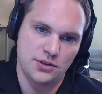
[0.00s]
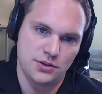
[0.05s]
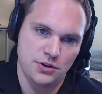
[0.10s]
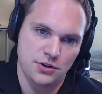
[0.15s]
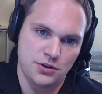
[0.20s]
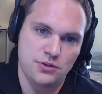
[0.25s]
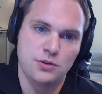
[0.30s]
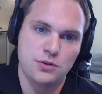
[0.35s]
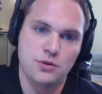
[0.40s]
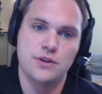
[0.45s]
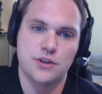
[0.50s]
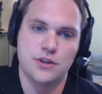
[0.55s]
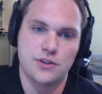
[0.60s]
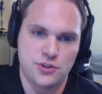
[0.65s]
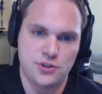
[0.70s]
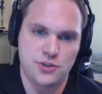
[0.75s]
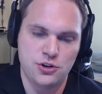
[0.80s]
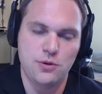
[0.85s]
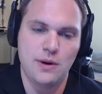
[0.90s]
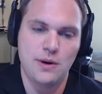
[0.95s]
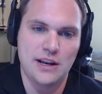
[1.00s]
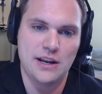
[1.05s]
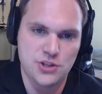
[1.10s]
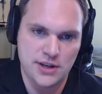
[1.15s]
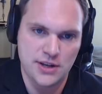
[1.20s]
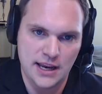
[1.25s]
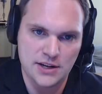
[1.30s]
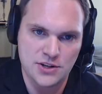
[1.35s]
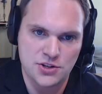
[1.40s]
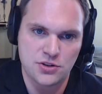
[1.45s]
you're doing the two
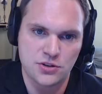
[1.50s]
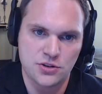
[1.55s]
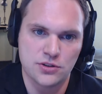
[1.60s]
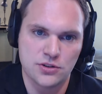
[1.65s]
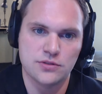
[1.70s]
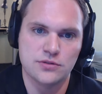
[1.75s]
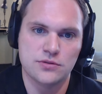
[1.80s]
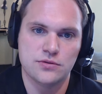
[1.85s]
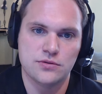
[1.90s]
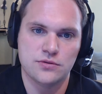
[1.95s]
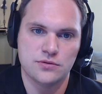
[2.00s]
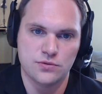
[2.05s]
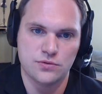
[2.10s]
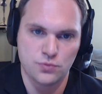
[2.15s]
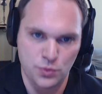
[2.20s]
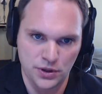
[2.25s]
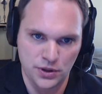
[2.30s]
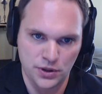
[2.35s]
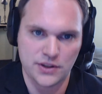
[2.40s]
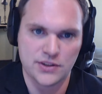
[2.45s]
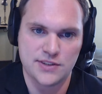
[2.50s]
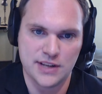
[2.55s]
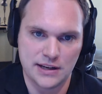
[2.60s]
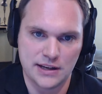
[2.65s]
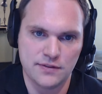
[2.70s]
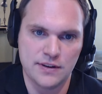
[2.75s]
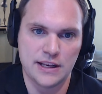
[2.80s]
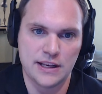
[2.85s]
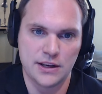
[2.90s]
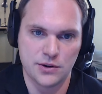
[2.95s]
educational real
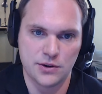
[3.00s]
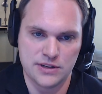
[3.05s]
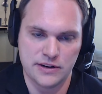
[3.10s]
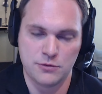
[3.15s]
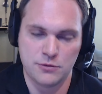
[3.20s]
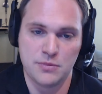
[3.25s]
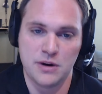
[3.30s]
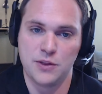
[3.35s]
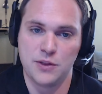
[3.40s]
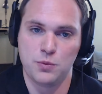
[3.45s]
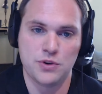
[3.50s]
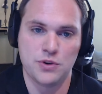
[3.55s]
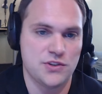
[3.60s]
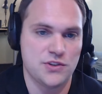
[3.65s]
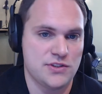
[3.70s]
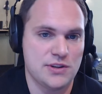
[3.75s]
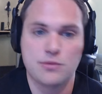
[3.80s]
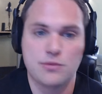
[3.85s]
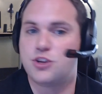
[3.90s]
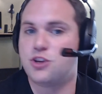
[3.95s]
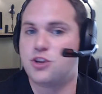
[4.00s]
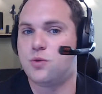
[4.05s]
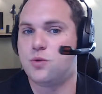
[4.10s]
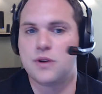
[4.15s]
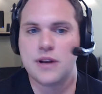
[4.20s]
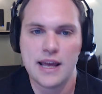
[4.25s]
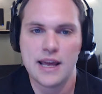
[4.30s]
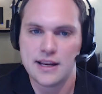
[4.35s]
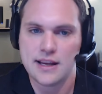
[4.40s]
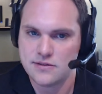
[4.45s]
estate videos every month, which is some Q
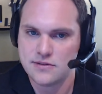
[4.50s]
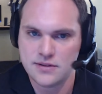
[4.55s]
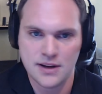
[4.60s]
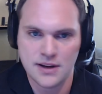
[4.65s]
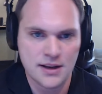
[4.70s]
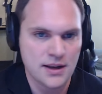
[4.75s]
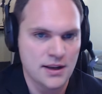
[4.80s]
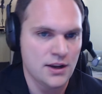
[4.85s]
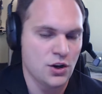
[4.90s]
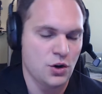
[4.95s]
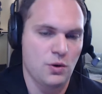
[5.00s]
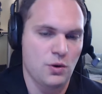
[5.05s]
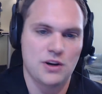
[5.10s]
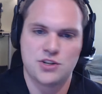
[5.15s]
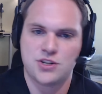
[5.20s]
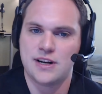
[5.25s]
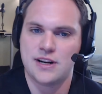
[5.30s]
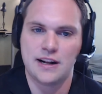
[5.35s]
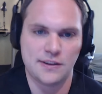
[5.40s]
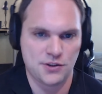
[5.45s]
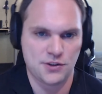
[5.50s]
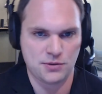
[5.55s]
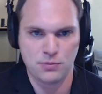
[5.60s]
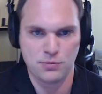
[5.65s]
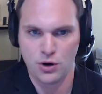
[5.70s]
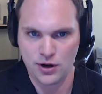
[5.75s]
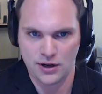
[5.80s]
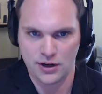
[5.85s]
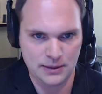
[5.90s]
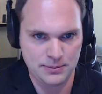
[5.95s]
and A, question answer,
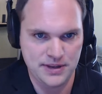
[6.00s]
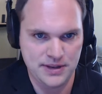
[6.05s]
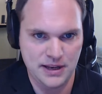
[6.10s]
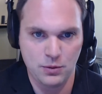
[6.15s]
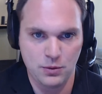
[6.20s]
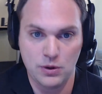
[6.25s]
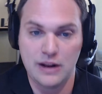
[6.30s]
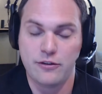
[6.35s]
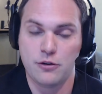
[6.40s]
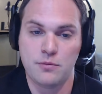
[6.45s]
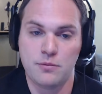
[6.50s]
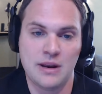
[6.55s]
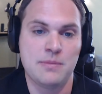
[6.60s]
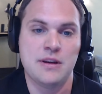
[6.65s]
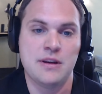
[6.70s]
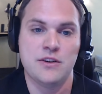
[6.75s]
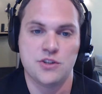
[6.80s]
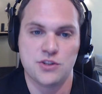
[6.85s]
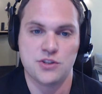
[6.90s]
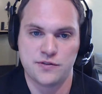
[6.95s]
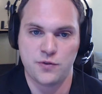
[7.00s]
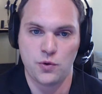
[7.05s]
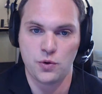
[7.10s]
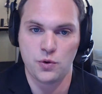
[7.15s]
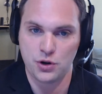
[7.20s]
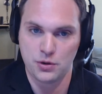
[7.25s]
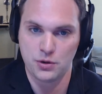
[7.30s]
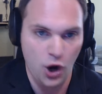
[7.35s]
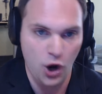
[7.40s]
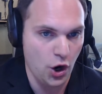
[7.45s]
market update, whatever it may be, just for
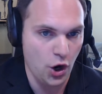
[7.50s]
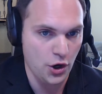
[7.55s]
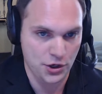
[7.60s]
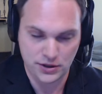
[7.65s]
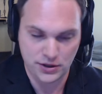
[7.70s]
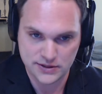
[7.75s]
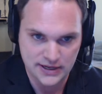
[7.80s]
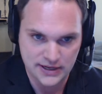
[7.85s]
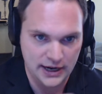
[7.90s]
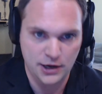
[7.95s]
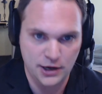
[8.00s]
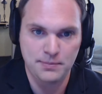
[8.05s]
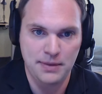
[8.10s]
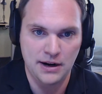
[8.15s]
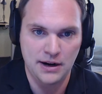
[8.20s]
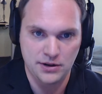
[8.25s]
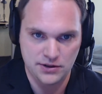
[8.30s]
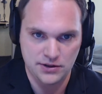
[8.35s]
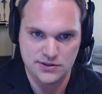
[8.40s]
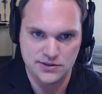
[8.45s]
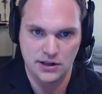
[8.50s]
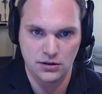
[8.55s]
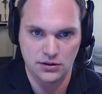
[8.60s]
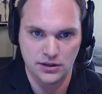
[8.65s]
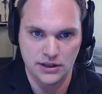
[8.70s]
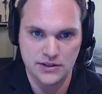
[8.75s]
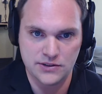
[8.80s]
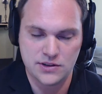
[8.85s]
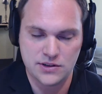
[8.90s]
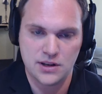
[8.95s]
your all your entire buyer and seller
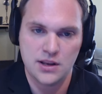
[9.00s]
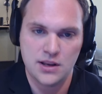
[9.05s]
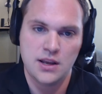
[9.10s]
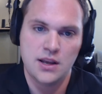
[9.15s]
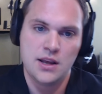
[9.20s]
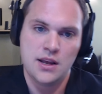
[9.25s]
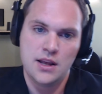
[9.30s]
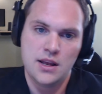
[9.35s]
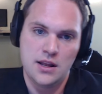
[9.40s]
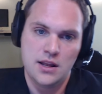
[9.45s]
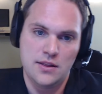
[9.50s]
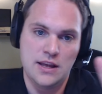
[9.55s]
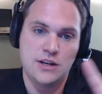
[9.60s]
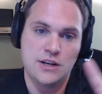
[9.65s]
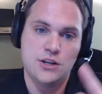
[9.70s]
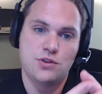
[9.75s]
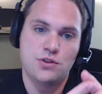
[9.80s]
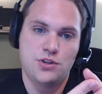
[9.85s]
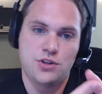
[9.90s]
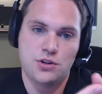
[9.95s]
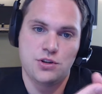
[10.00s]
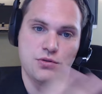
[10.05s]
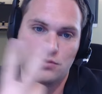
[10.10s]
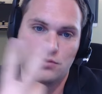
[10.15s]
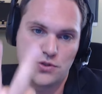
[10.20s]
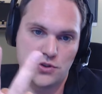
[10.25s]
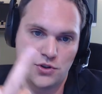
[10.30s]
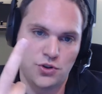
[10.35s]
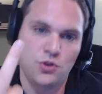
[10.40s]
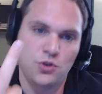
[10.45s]
list. Absolutely. Then you shoot
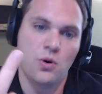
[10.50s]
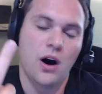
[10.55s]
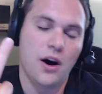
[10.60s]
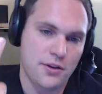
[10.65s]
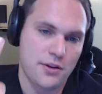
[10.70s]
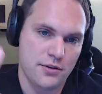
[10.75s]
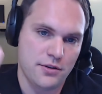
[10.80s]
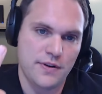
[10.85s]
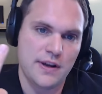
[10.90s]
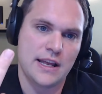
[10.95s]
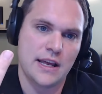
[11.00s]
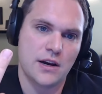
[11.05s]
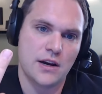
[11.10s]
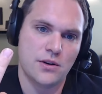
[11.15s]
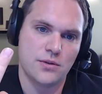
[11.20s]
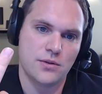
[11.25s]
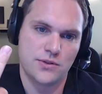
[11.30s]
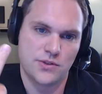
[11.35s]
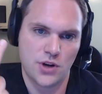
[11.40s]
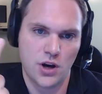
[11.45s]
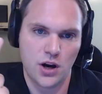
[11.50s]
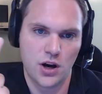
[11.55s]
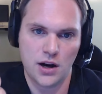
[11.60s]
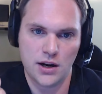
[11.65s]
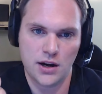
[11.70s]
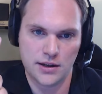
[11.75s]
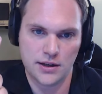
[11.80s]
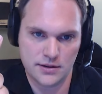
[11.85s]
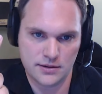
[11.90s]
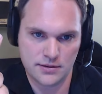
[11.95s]
two other videos
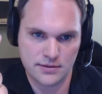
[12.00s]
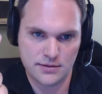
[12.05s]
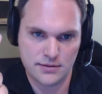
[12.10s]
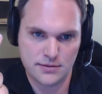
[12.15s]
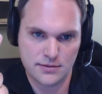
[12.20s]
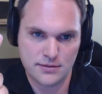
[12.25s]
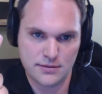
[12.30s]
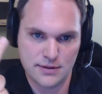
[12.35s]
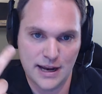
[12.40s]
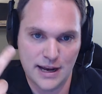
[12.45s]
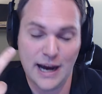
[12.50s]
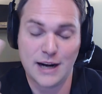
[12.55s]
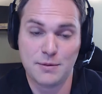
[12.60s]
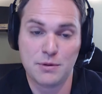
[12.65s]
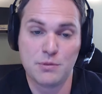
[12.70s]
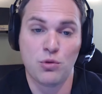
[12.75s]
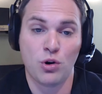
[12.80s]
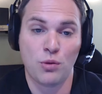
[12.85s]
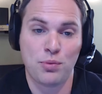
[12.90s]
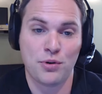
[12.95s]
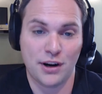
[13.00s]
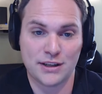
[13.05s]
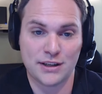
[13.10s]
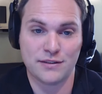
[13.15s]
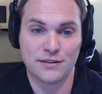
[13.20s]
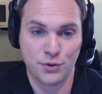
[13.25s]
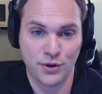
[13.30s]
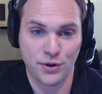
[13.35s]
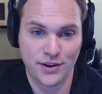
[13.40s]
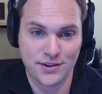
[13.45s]
on how to be more productive
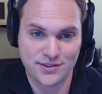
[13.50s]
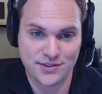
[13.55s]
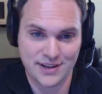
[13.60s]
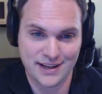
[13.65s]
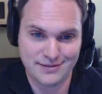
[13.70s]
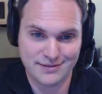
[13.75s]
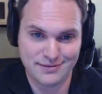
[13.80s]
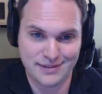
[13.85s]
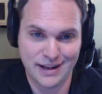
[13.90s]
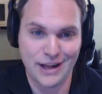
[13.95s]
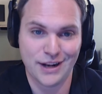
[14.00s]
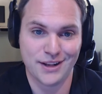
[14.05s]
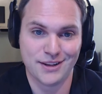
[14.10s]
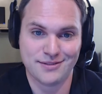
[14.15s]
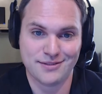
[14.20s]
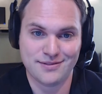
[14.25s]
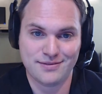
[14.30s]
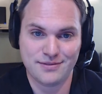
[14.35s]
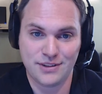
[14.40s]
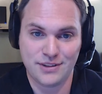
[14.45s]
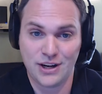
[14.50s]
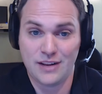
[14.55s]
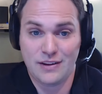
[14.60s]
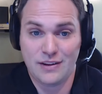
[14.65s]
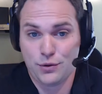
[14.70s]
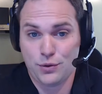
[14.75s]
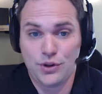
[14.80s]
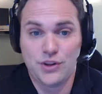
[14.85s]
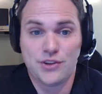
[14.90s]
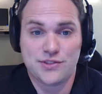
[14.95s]
in real estate and how to exactly. kind of
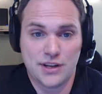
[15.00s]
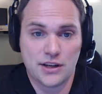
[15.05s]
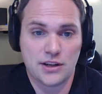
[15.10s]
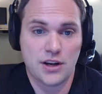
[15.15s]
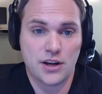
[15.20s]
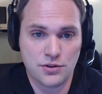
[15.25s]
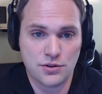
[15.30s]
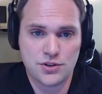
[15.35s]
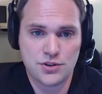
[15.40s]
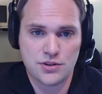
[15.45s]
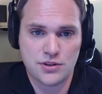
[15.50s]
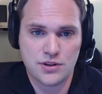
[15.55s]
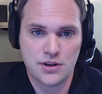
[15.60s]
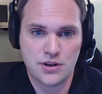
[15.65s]
like a real estate coach.